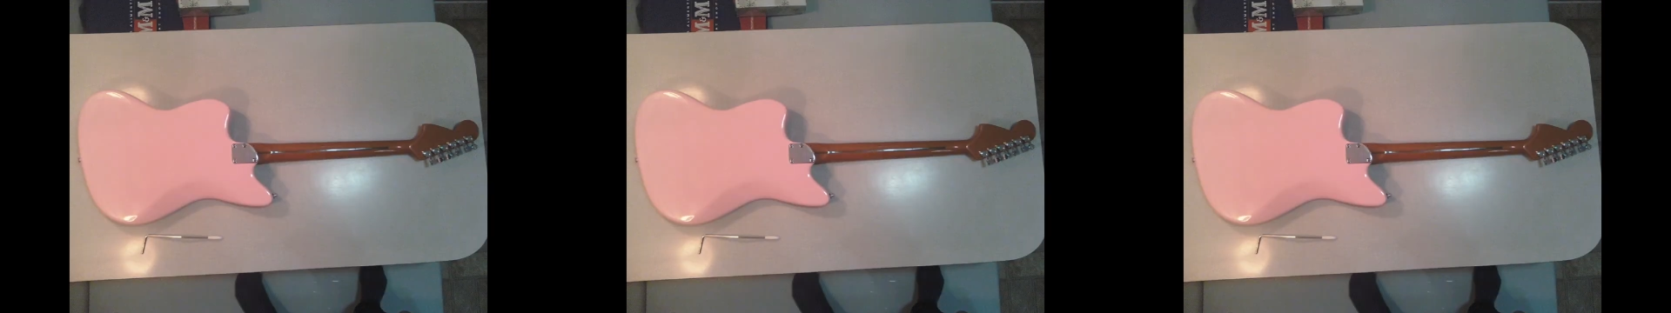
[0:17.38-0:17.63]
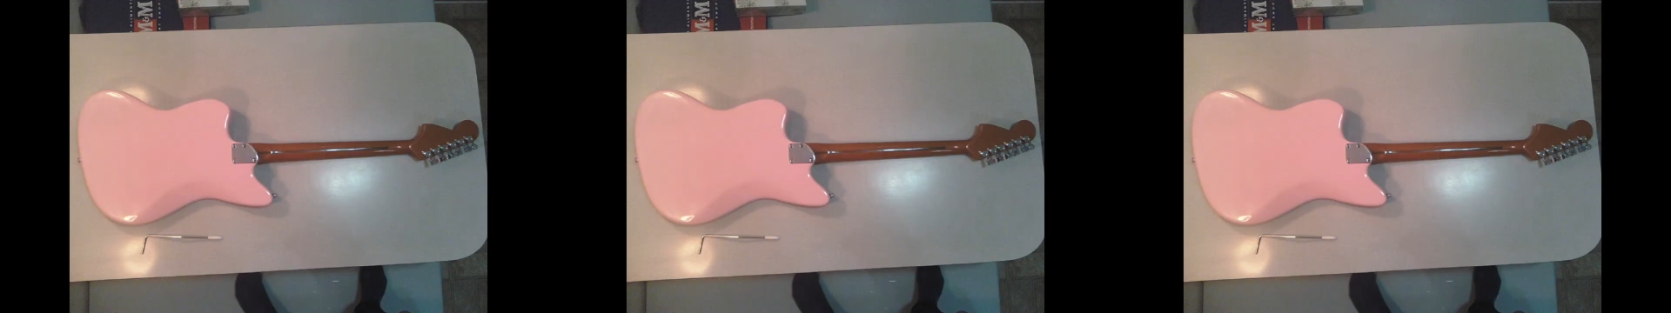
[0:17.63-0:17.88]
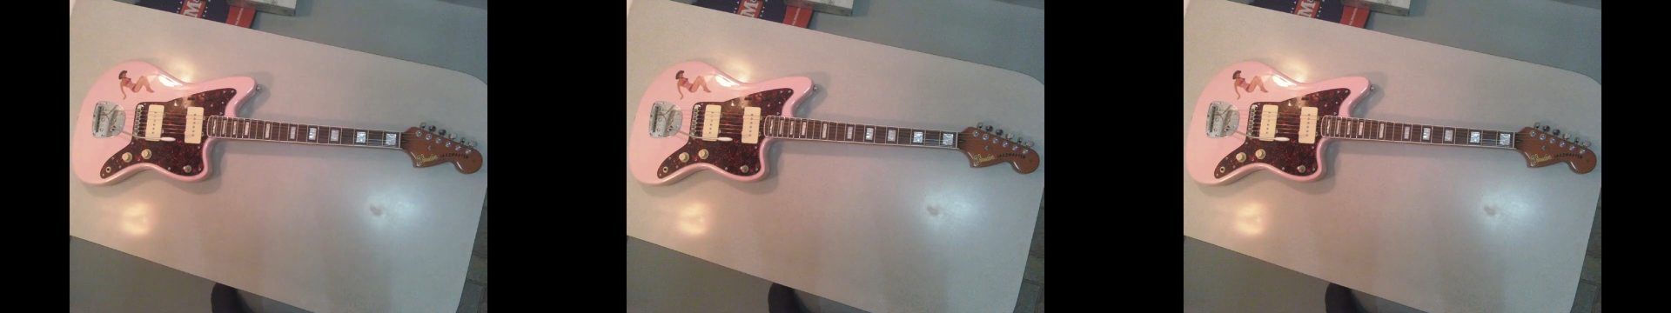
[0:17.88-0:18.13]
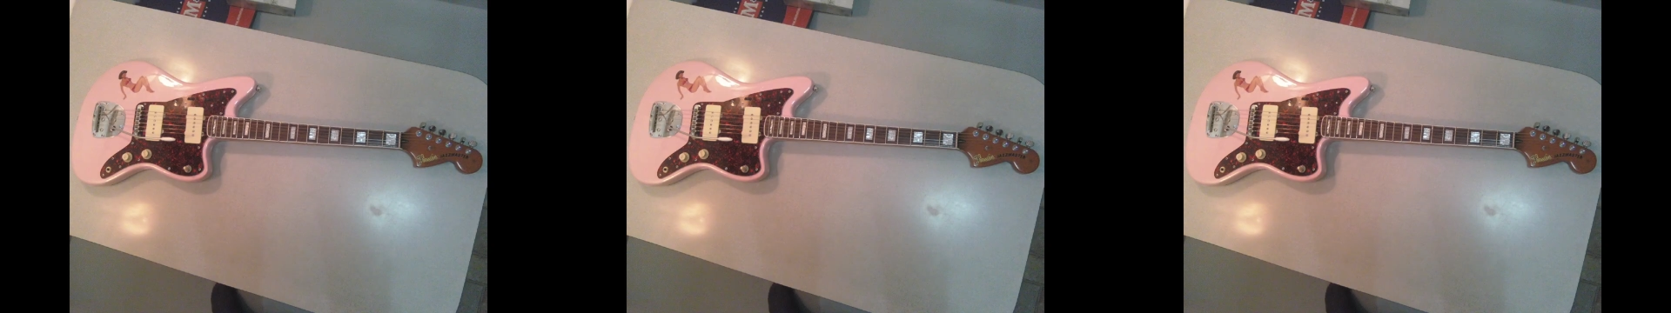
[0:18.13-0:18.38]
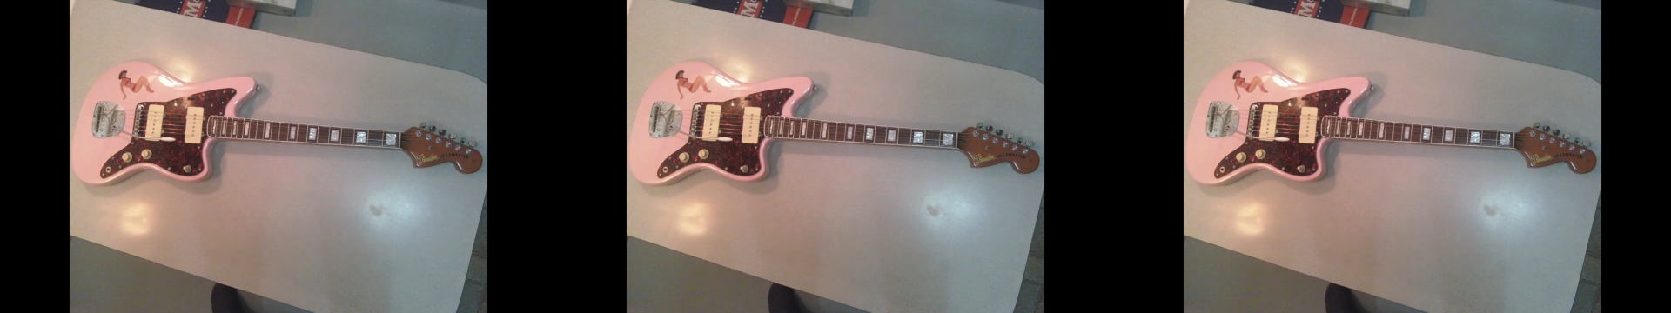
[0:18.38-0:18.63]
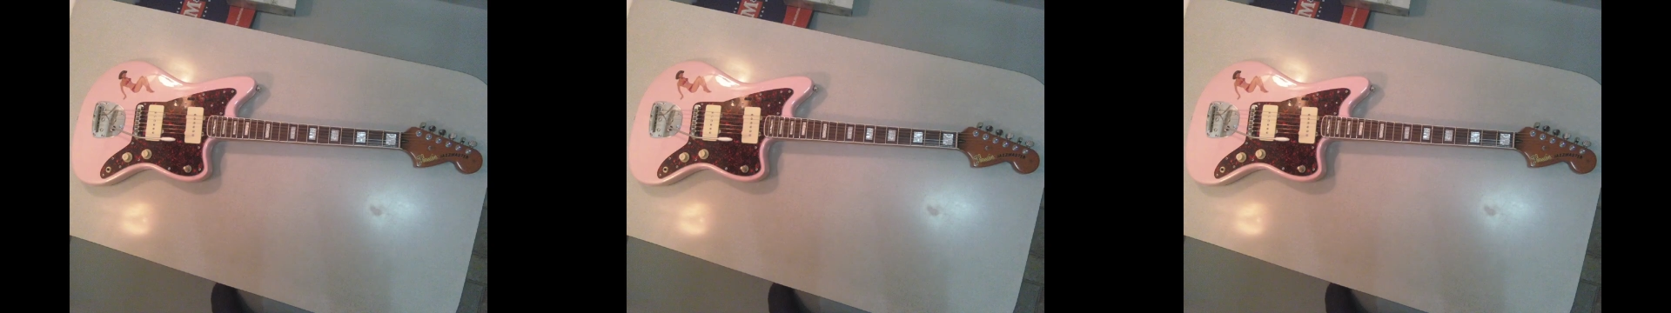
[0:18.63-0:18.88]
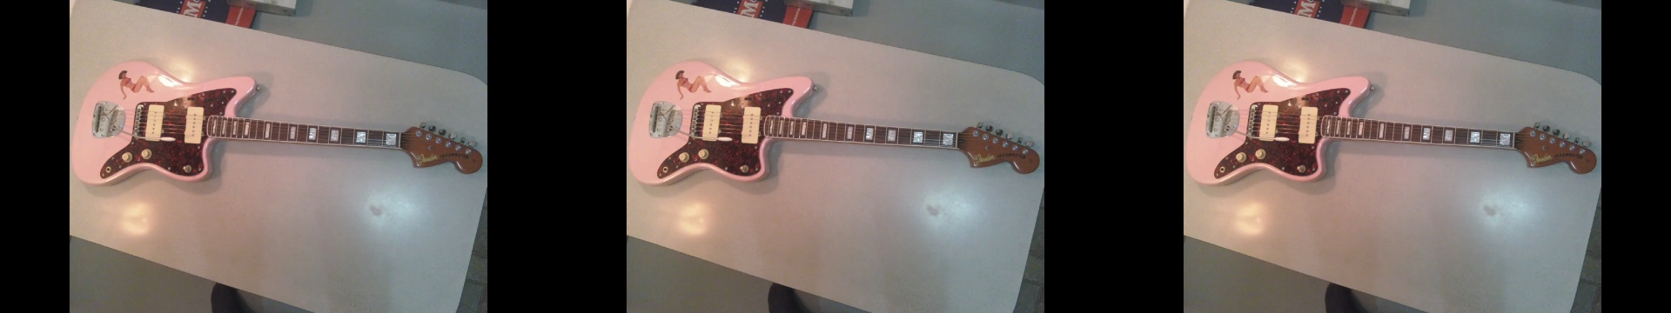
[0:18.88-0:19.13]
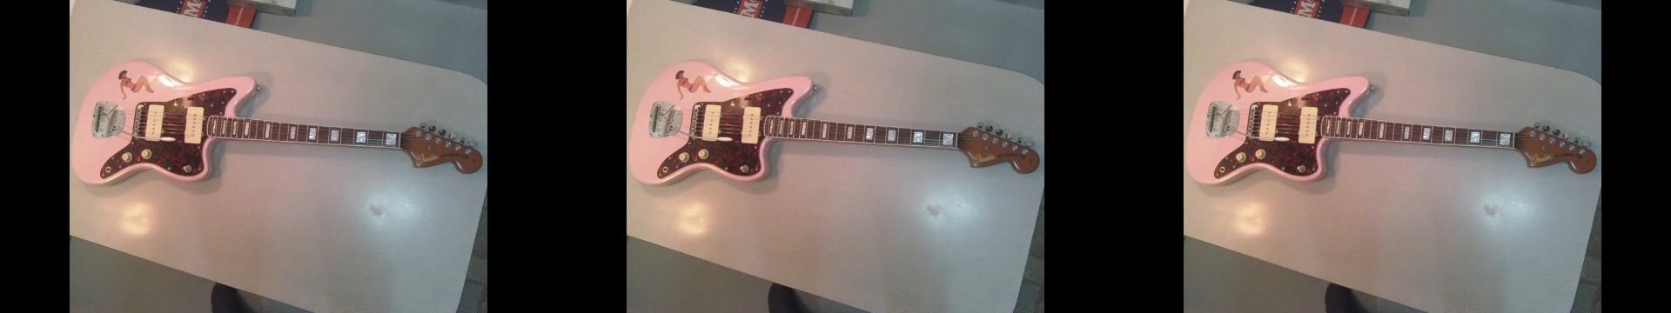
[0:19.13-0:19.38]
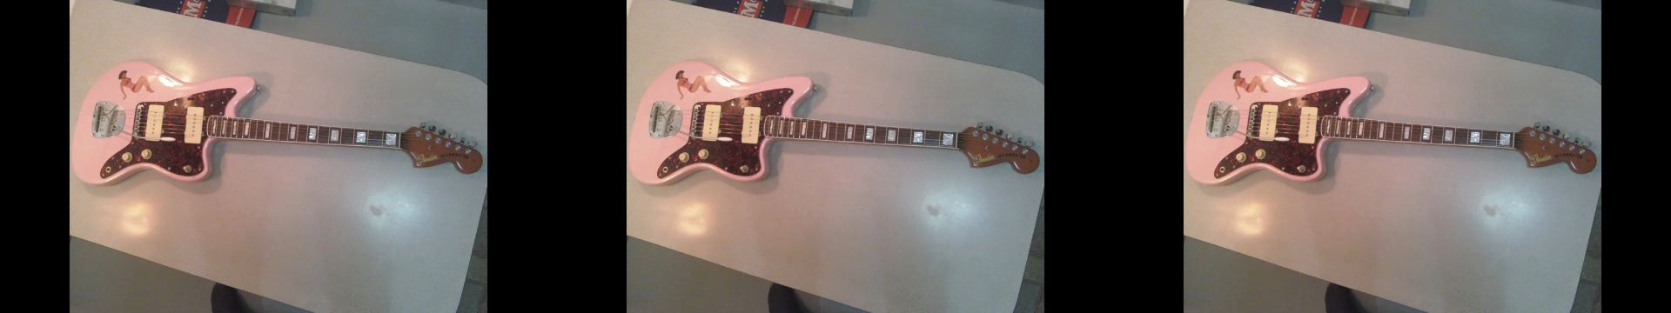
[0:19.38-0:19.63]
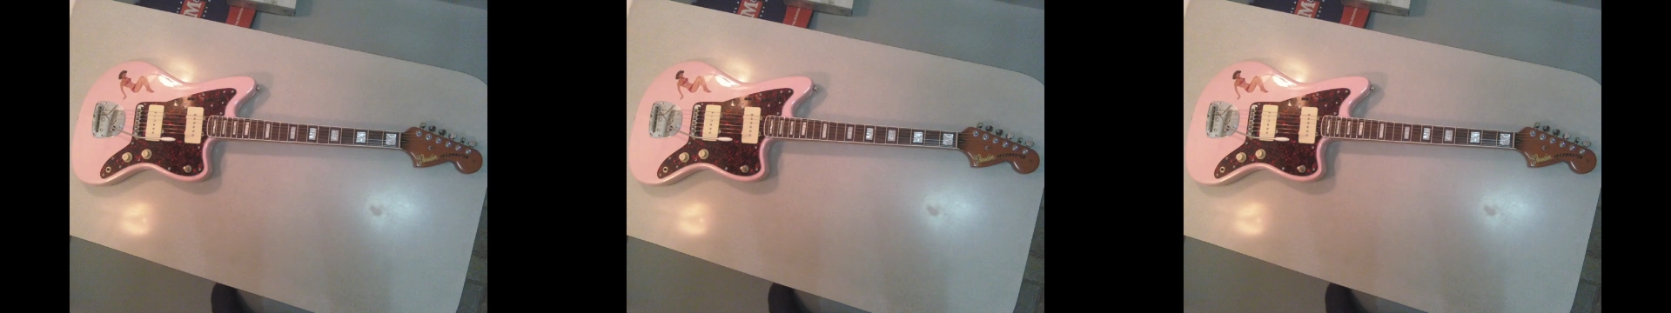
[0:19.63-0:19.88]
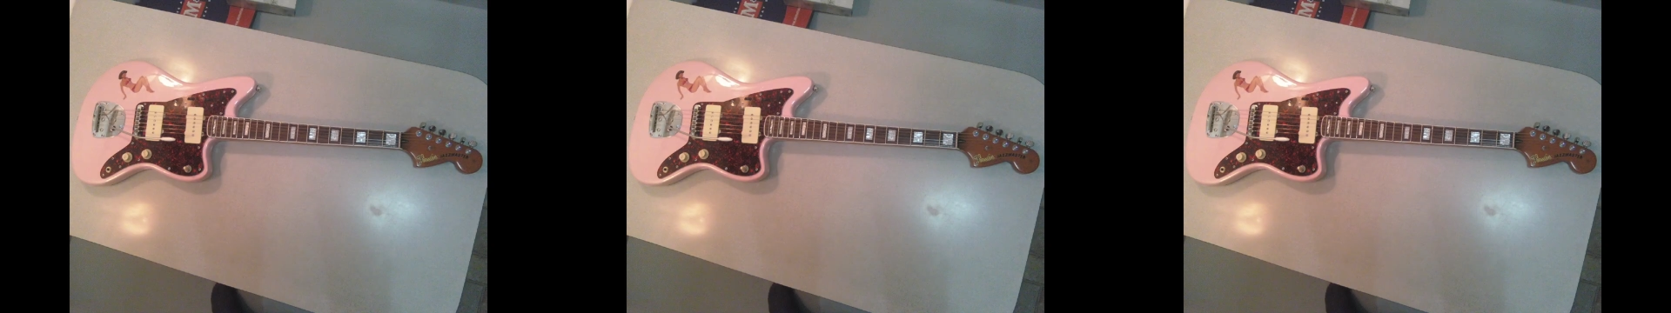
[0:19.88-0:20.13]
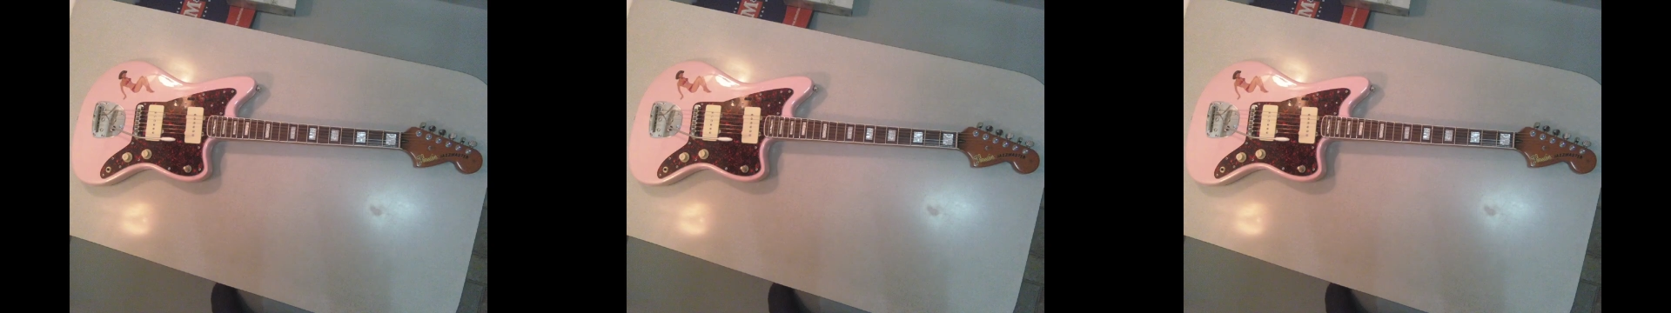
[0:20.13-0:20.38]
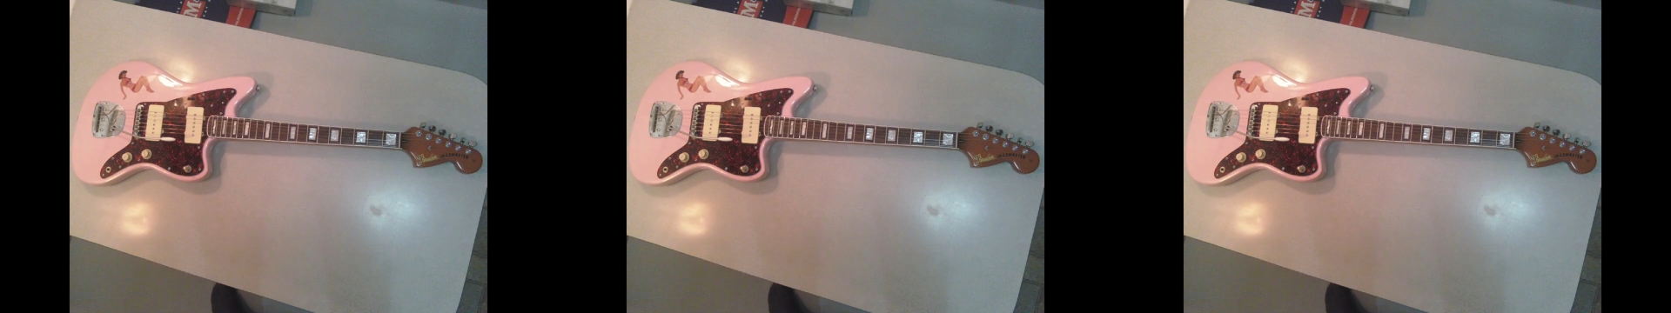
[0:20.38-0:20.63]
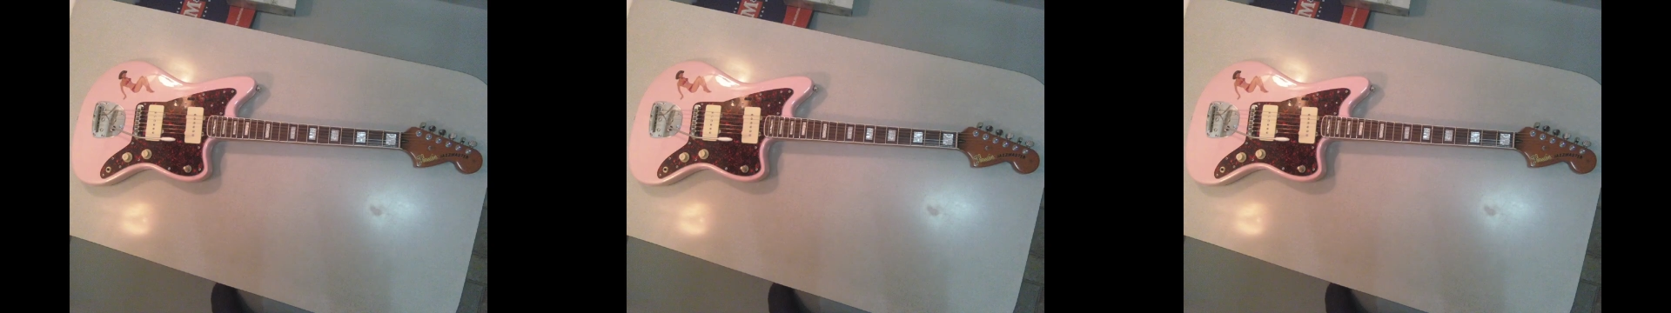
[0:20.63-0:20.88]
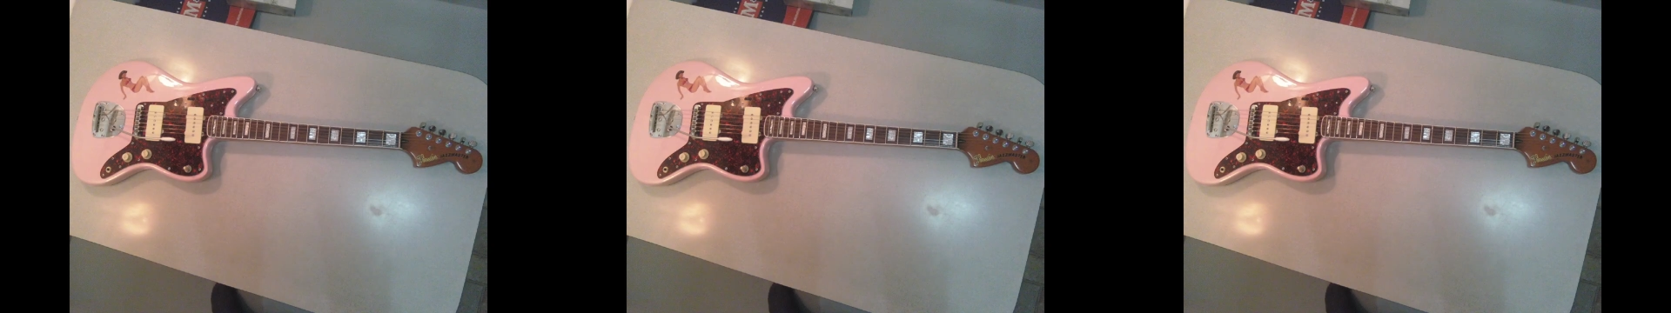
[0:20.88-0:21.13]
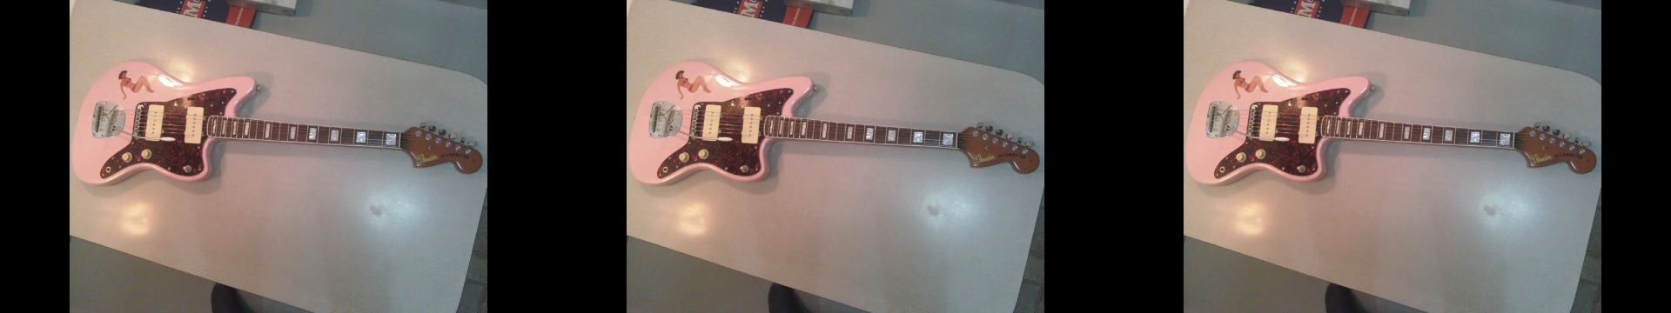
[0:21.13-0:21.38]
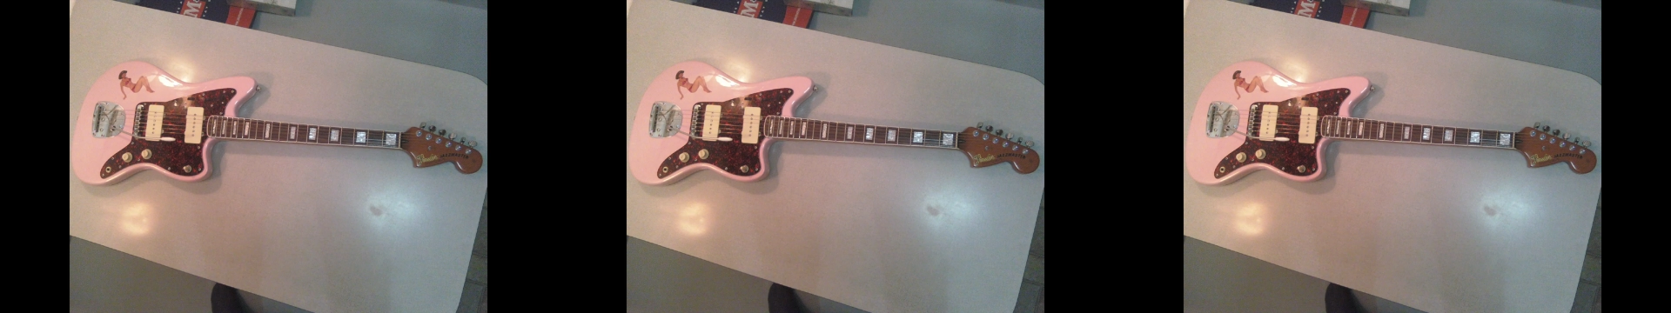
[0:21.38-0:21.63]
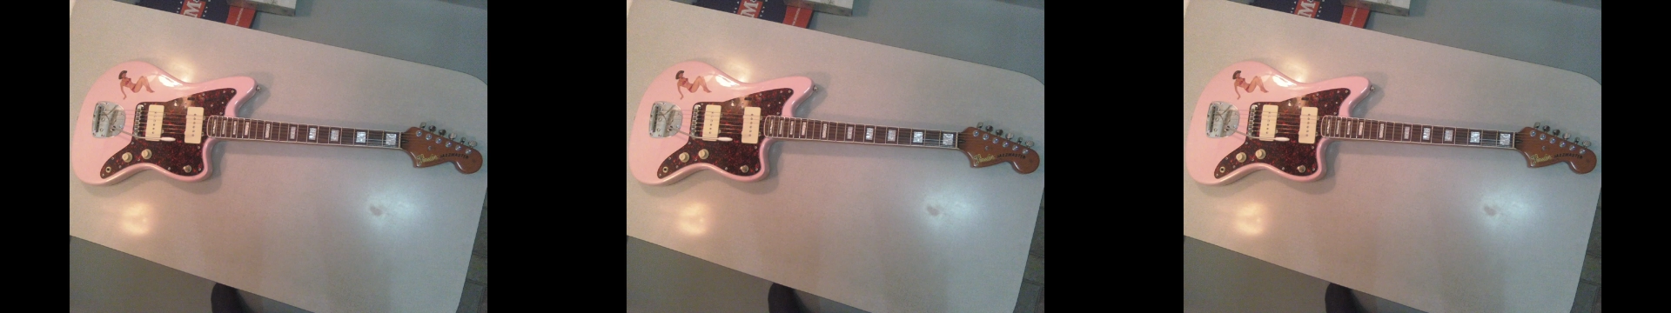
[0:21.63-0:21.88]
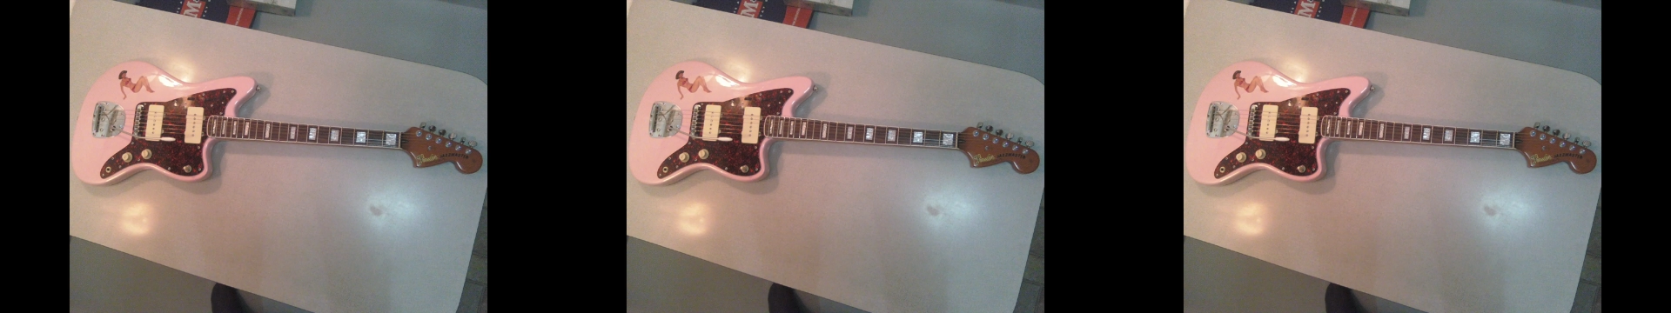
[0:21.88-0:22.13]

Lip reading: [unreadable: no face in view]